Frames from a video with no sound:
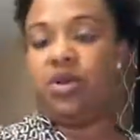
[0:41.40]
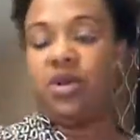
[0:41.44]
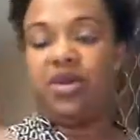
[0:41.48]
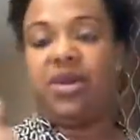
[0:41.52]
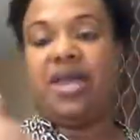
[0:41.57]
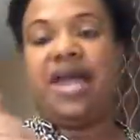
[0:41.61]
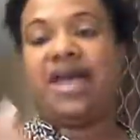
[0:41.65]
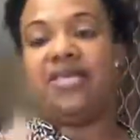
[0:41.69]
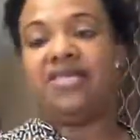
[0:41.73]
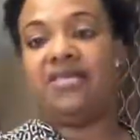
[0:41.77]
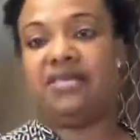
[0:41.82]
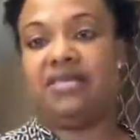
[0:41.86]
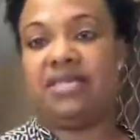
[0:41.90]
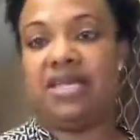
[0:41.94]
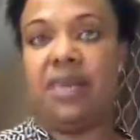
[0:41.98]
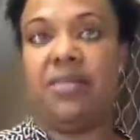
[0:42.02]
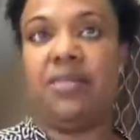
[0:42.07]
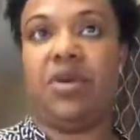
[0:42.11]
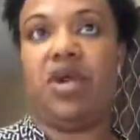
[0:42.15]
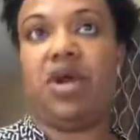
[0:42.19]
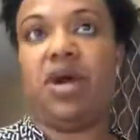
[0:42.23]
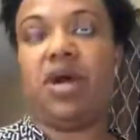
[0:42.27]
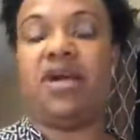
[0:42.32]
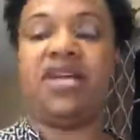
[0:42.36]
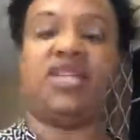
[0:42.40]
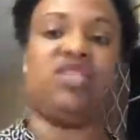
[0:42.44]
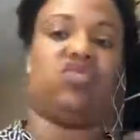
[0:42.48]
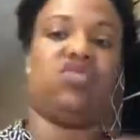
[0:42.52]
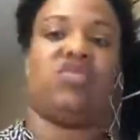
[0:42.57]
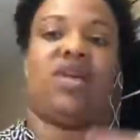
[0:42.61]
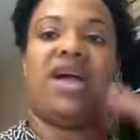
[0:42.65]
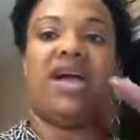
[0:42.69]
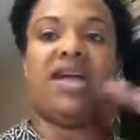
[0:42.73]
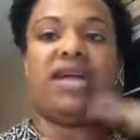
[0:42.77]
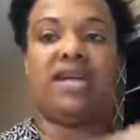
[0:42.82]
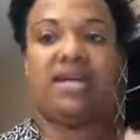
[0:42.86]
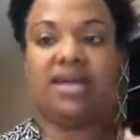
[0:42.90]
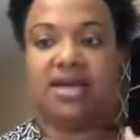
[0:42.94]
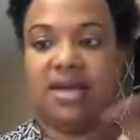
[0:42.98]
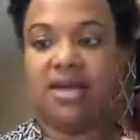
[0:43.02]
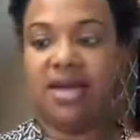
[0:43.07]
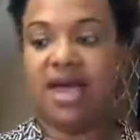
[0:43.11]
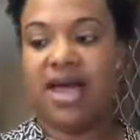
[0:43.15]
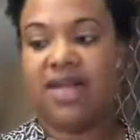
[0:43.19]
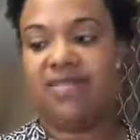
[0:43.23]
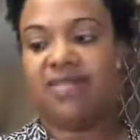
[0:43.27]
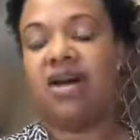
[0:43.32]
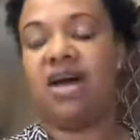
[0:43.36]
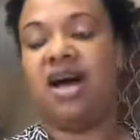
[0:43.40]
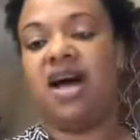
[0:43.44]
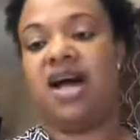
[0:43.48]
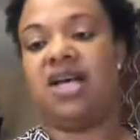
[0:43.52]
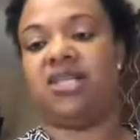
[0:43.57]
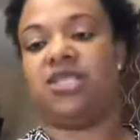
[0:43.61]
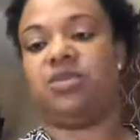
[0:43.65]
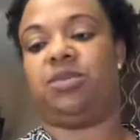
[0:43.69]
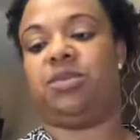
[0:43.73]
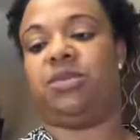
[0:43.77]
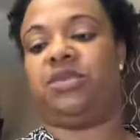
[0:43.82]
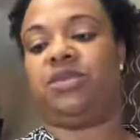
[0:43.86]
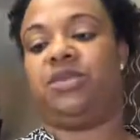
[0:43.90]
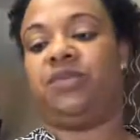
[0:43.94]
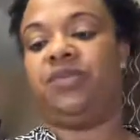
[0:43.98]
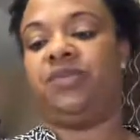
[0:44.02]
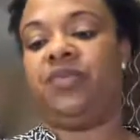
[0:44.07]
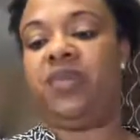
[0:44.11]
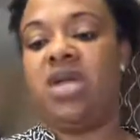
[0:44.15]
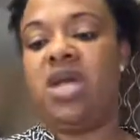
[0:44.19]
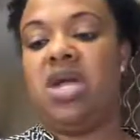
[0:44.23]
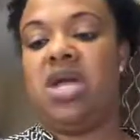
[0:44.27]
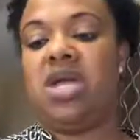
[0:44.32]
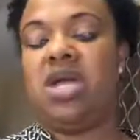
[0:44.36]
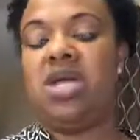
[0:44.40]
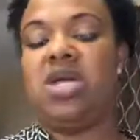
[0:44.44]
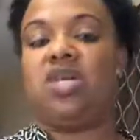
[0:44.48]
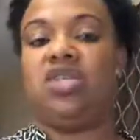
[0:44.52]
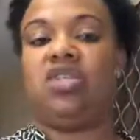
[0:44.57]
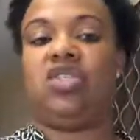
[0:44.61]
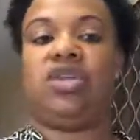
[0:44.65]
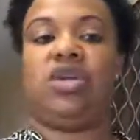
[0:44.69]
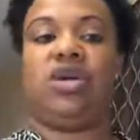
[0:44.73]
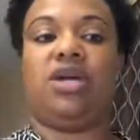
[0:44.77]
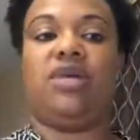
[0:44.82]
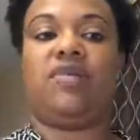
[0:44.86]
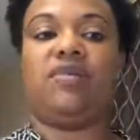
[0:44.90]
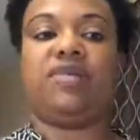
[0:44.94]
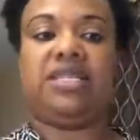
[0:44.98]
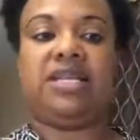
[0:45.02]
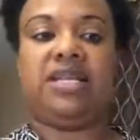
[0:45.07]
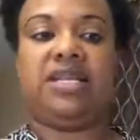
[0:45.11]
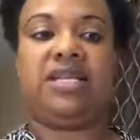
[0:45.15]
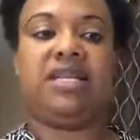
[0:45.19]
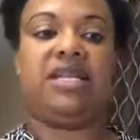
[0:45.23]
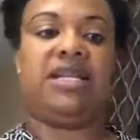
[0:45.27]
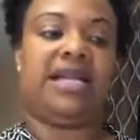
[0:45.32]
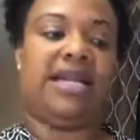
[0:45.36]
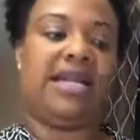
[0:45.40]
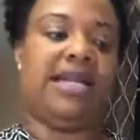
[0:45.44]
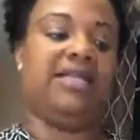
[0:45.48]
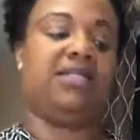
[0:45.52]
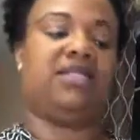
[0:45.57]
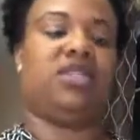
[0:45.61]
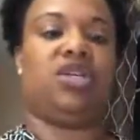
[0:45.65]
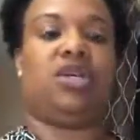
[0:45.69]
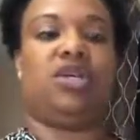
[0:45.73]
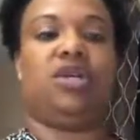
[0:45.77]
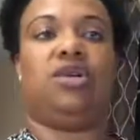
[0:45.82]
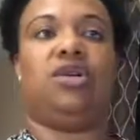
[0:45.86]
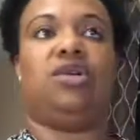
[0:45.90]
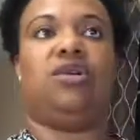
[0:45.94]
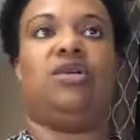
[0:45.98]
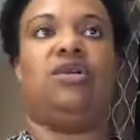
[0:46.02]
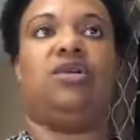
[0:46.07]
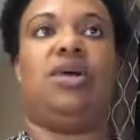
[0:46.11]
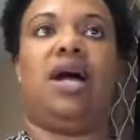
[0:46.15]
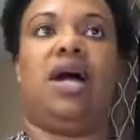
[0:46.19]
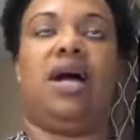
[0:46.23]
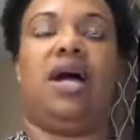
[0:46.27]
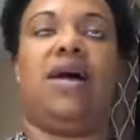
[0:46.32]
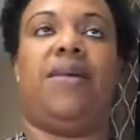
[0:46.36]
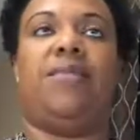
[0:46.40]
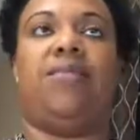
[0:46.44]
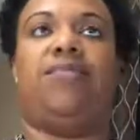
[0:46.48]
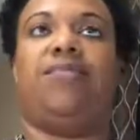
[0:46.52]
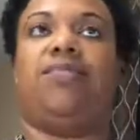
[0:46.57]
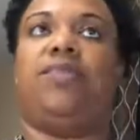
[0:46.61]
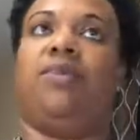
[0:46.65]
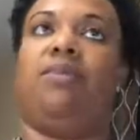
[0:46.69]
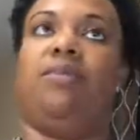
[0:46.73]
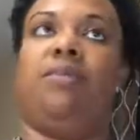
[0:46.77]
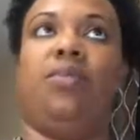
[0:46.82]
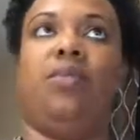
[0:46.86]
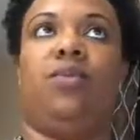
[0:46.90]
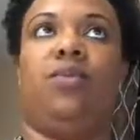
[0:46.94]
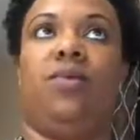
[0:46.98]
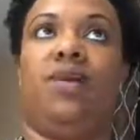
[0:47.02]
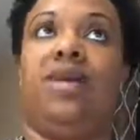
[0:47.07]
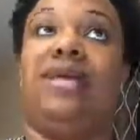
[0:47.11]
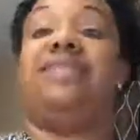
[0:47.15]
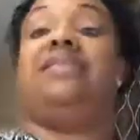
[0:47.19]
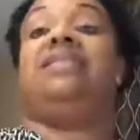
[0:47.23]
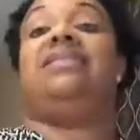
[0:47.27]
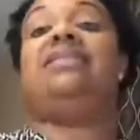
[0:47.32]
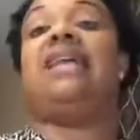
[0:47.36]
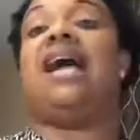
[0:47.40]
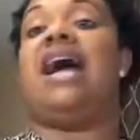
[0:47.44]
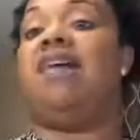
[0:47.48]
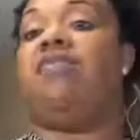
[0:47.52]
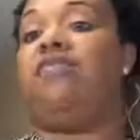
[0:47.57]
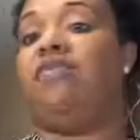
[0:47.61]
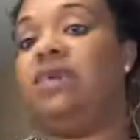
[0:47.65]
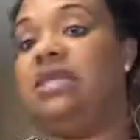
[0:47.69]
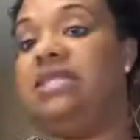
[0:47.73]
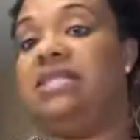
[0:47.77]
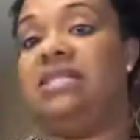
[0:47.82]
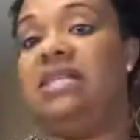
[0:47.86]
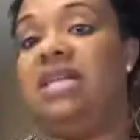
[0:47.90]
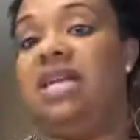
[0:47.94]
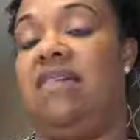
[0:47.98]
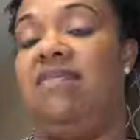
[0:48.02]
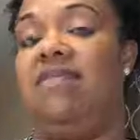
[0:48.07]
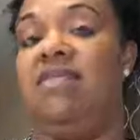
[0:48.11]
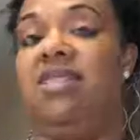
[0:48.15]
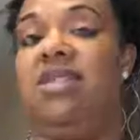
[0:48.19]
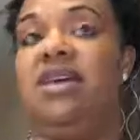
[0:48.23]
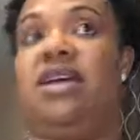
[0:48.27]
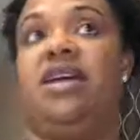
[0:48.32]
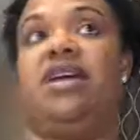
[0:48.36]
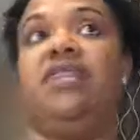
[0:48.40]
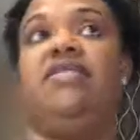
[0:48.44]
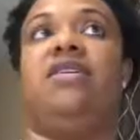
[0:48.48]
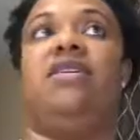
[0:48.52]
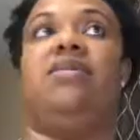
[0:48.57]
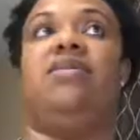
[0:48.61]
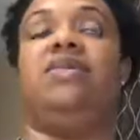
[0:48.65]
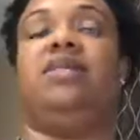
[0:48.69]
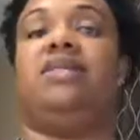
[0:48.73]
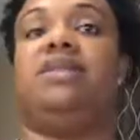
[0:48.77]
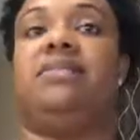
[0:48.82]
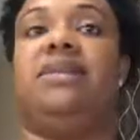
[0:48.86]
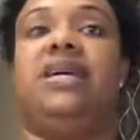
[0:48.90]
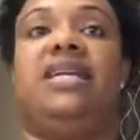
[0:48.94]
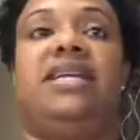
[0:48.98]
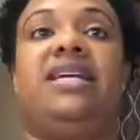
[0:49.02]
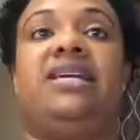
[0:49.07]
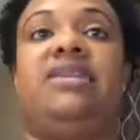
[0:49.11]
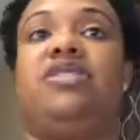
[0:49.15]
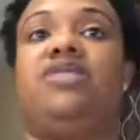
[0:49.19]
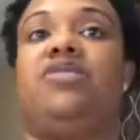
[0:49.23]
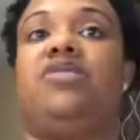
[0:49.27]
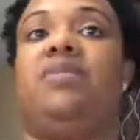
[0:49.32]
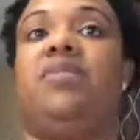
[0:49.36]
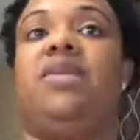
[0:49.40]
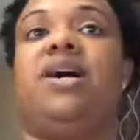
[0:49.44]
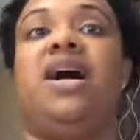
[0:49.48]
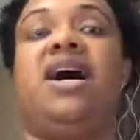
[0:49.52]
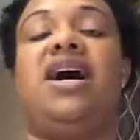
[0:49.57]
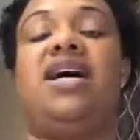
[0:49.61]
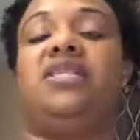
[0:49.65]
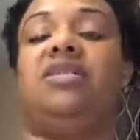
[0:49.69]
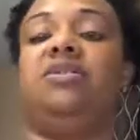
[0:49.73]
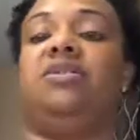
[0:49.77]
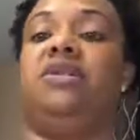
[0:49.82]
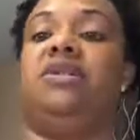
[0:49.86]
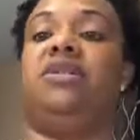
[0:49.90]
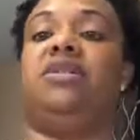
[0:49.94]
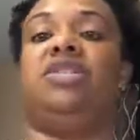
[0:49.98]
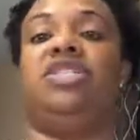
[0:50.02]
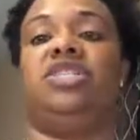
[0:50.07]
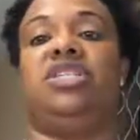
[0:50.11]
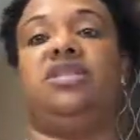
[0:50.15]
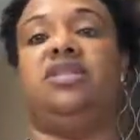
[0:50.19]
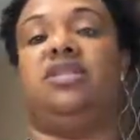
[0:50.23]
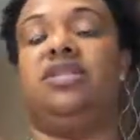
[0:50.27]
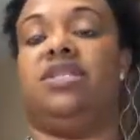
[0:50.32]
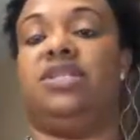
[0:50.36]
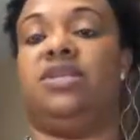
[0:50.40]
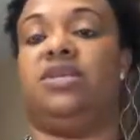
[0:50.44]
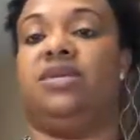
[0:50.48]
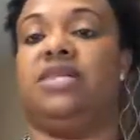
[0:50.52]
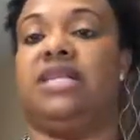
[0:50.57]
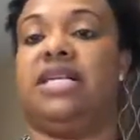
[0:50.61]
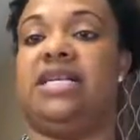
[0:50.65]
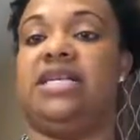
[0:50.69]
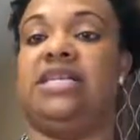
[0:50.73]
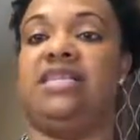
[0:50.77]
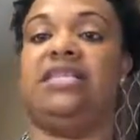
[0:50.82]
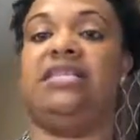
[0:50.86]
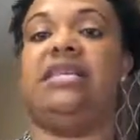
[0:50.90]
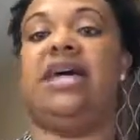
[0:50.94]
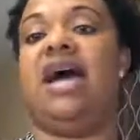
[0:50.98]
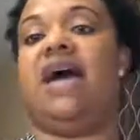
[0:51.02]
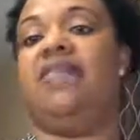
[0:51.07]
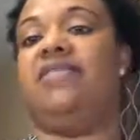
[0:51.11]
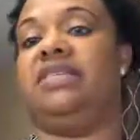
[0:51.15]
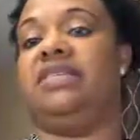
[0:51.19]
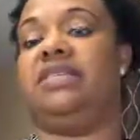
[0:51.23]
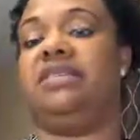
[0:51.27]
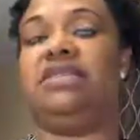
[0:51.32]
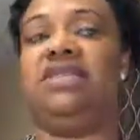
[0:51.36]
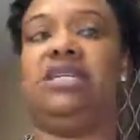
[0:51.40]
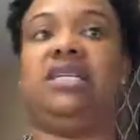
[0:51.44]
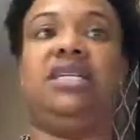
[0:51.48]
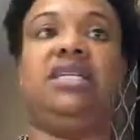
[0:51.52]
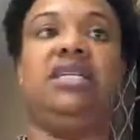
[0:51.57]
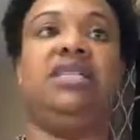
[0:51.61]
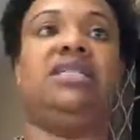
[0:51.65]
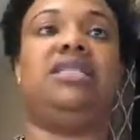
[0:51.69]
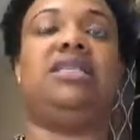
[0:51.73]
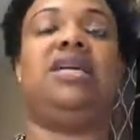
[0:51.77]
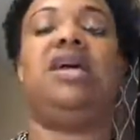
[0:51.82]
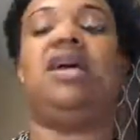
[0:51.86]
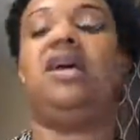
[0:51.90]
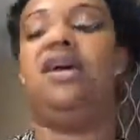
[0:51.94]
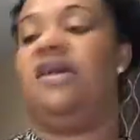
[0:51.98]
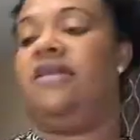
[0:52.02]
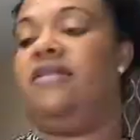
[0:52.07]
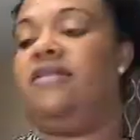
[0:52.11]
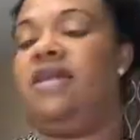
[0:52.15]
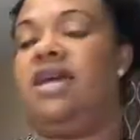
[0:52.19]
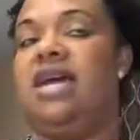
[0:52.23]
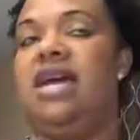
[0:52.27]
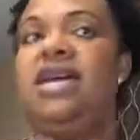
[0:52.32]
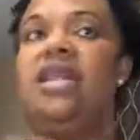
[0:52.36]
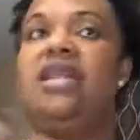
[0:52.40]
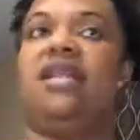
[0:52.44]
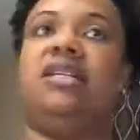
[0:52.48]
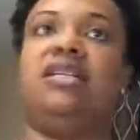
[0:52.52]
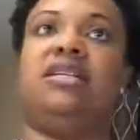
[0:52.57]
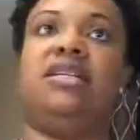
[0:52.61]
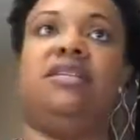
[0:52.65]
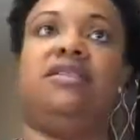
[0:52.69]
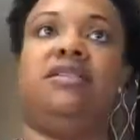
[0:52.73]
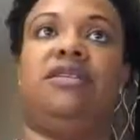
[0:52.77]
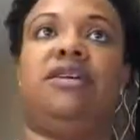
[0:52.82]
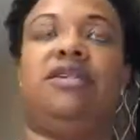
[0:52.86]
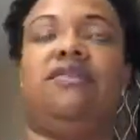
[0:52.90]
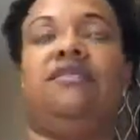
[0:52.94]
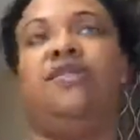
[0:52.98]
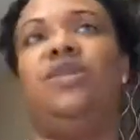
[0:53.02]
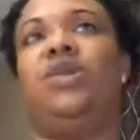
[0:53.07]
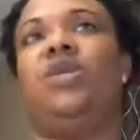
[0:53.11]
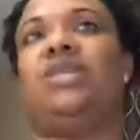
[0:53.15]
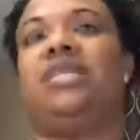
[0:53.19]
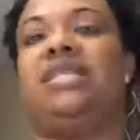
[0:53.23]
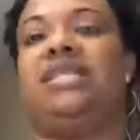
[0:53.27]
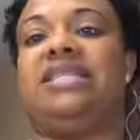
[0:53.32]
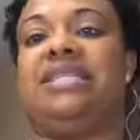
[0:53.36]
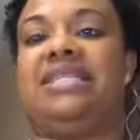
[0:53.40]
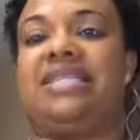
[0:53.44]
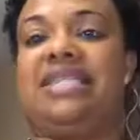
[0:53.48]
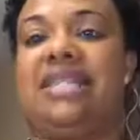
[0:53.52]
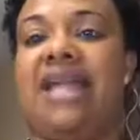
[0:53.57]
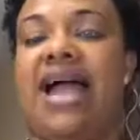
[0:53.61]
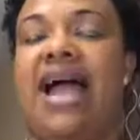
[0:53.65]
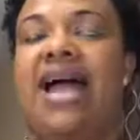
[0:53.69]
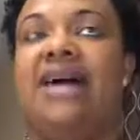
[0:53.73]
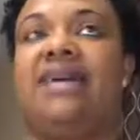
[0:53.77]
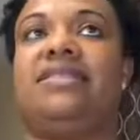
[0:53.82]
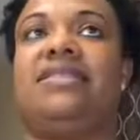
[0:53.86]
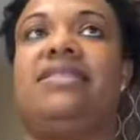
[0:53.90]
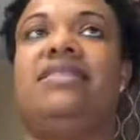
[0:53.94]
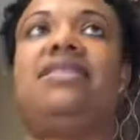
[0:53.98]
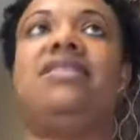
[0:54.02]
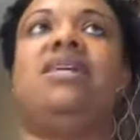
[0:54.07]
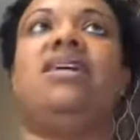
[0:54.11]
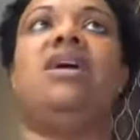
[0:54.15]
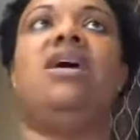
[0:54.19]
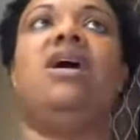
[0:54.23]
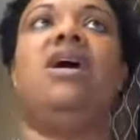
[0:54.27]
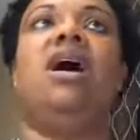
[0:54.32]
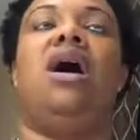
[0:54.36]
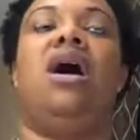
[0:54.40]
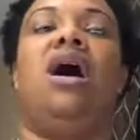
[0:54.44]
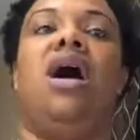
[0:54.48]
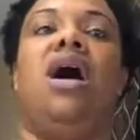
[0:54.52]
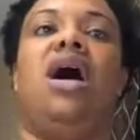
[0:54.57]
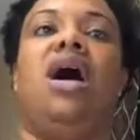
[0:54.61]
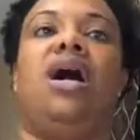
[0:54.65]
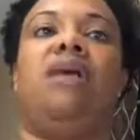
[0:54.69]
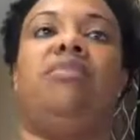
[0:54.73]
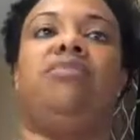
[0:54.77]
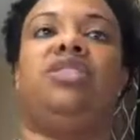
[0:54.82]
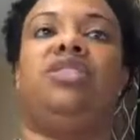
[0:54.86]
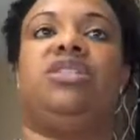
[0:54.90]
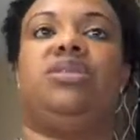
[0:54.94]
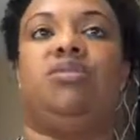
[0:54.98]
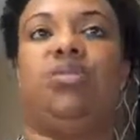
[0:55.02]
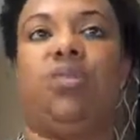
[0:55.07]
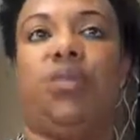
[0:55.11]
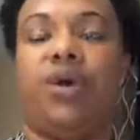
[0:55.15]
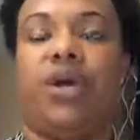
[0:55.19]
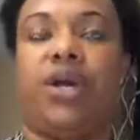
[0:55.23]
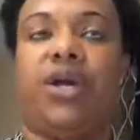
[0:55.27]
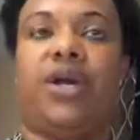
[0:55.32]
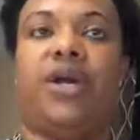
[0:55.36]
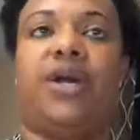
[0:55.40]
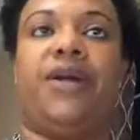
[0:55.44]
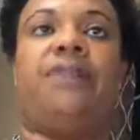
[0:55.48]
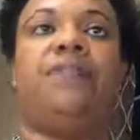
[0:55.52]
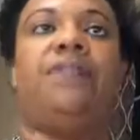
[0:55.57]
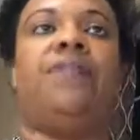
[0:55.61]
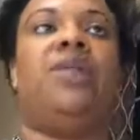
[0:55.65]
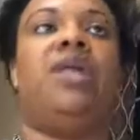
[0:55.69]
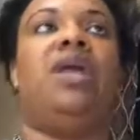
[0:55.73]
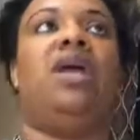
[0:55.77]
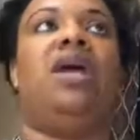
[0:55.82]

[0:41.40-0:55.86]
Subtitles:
where we had the seminar is right at the hospital. So he was a little late. So his staff wasn't even there. There was somebody else from the hospital just, telling us to have a seat. They had a few little snacks, some water.